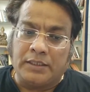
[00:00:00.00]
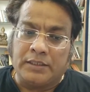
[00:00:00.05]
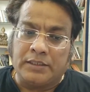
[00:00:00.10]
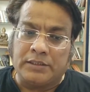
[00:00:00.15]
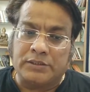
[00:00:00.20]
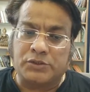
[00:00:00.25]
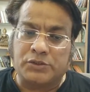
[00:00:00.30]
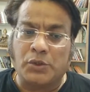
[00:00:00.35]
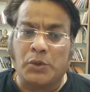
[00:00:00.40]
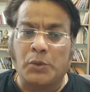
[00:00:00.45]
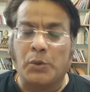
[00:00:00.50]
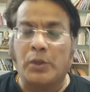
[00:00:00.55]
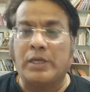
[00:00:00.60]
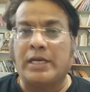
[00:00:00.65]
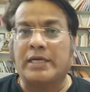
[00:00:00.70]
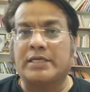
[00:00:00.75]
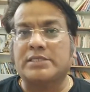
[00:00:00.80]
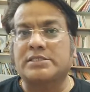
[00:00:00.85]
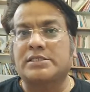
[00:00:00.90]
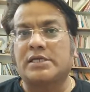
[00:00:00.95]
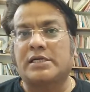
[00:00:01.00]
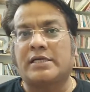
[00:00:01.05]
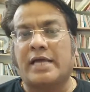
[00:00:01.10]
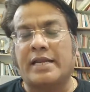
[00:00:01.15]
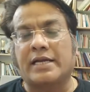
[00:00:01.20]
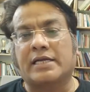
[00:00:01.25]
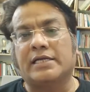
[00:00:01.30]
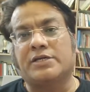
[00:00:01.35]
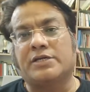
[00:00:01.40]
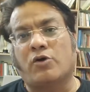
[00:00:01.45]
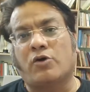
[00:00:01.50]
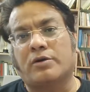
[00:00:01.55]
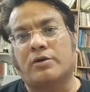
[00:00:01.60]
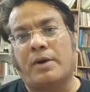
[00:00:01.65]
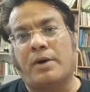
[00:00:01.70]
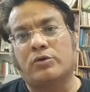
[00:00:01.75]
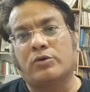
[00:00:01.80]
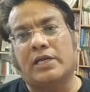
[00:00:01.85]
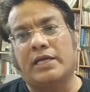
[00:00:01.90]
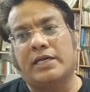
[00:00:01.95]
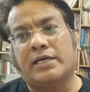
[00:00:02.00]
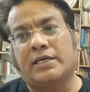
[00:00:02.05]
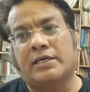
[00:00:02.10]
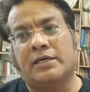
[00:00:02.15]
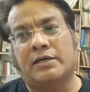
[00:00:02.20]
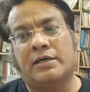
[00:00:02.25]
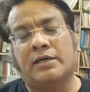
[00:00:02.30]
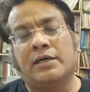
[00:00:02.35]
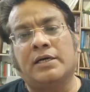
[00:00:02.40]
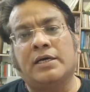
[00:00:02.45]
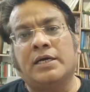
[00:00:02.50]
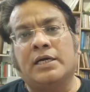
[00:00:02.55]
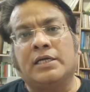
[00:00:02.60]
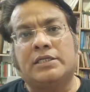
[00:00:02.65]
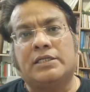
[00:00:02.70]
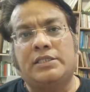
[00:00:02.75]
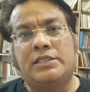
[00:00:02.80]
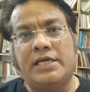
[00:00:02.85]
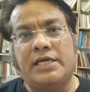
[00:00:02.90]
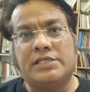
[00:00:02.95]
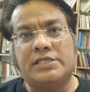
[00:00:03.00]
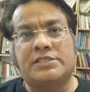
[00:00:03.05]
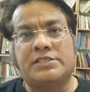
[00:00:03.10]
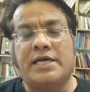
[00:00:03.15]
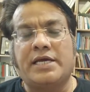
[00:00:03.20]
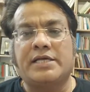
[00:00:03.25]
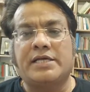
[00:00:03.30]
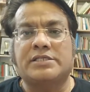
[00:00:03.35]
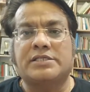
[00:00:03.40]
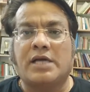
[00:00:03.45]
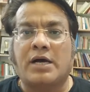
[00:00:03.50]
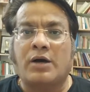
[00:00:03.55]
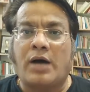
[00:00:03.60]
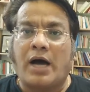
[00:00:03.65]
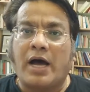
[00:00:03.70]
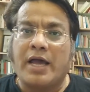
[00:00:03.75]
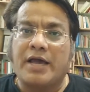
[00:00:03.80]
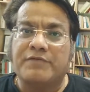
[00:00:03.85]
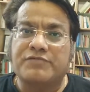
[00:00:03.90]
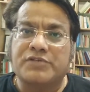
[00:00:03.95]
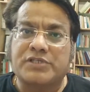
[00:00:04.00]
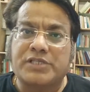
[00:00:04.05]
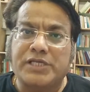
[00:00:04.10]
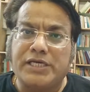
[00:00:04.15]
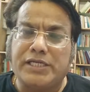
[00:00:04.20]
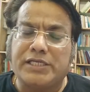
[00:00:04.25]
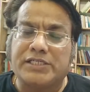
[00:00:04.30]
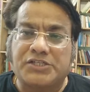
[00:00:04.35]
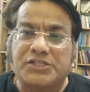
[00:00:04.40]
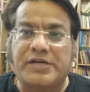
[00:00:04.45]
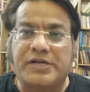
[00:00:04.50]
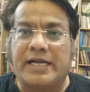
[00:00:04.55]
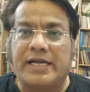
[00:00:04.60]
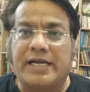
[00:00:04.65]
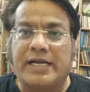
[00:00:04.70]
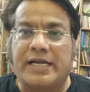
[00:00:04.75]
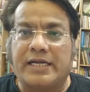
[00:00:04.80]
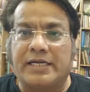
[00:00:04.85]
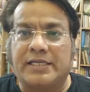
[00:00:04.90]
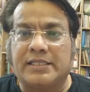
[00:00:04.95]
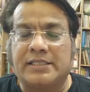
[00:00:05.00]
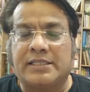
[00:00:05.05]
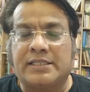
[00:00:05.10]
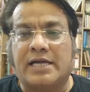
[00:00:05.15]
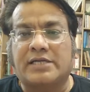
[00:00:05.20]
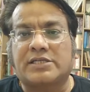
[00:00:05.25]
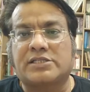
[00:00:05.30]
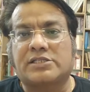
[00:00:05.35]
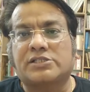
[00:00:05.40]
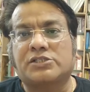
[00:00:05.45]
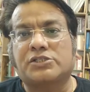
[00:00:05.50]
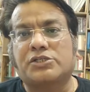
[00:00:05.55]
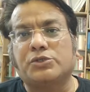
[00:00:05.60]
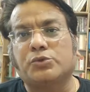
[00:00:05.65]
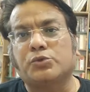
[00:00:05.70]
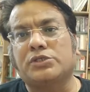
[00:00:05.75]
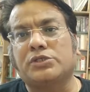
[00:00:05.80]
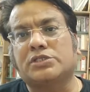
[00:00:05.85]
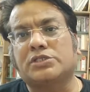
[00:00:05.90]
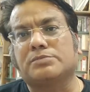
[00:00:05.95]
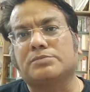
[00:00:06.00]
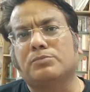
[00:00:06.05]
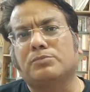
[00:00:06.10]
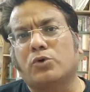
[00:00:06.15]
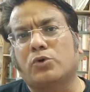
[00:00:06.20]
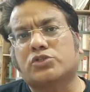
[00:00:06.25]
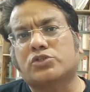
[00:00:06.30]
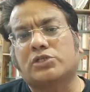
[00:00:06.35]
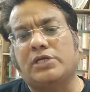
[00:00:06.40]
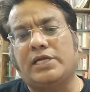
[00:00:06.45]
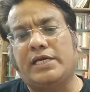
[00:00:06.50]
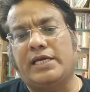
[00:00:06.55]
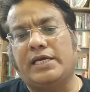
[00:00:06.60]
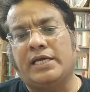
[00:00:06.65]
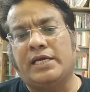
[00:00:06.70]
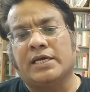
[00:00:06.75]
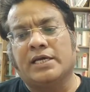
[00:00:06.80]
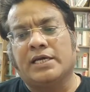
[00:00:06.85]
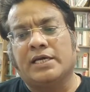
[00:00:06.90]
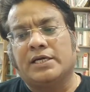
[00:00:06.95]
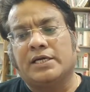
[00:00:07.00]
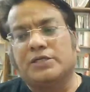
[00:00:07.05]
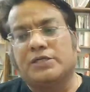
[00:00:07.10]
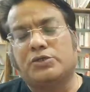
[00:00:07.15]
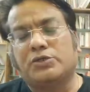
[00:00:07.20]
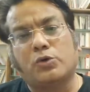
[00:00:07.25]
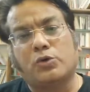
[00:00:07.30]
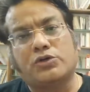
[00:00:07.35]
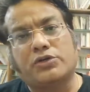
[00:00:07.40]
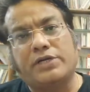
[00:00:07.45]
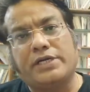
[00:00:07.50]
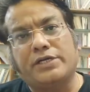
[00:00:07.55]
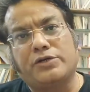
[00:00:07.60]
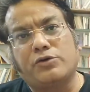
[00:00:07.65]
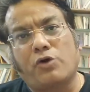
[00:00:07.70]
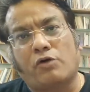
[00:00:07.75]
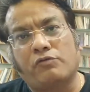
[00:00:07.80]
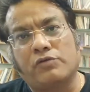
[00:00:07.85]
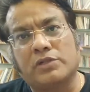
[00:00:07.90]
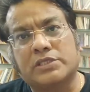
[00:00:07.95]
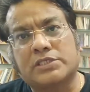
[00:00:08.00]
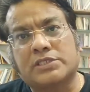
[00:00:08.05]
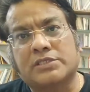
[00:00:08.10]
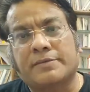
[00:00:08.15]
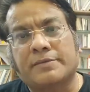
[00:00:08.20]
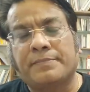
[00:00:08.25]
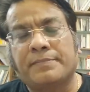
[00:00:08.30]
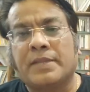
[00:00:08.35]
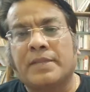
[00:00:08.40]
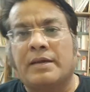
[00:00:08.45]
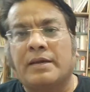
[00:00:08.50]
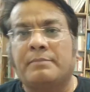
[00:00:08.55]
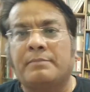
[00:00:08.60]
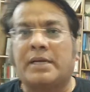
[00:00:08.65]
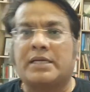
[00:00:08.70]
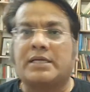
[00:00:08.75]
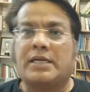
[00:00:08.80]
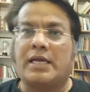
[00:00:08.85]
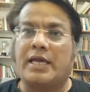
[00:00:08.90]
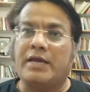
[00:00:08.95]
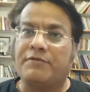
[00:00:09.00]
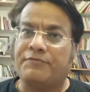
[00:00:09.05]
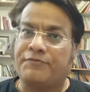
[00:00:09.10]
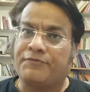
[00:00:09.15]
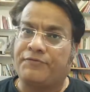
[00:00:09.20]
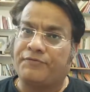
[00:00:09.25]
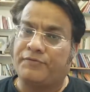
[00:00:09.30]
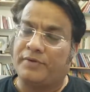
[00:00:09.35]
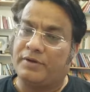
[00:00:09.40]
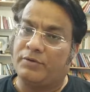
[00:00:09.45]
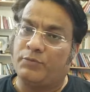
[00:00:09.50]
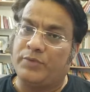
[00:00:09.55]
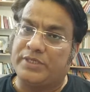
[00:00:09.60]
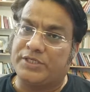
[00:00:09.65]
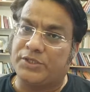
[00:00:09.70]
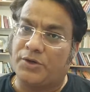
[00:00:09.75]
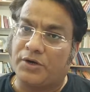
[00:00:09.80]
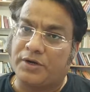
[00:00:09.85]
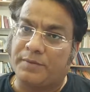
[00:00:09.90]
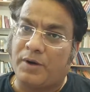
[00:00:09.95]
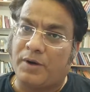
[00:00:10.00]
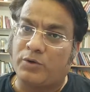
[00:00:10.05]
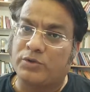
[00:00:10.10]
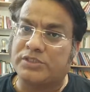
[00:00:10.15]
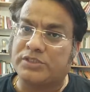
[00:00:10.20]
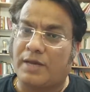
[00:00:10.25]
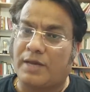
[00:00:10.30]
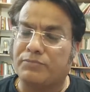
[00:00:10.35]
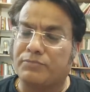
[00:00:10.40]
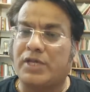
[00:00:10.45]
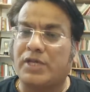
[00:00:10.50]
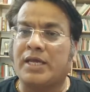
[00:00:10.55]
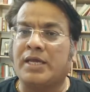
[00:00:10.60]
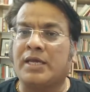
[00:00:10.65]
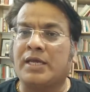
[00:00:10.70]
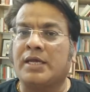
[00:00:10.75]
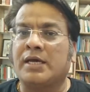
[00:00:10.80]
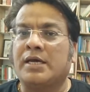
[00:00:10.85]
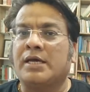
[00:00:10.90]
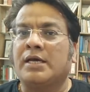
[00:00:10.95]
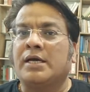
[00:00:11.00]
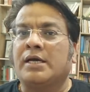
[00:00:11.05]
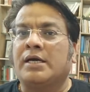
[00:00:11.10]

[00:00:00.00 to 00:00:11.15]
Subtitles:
so let us directly talk about, like, these days I have seen a trend that students mostly don't read novels. But if we talk about something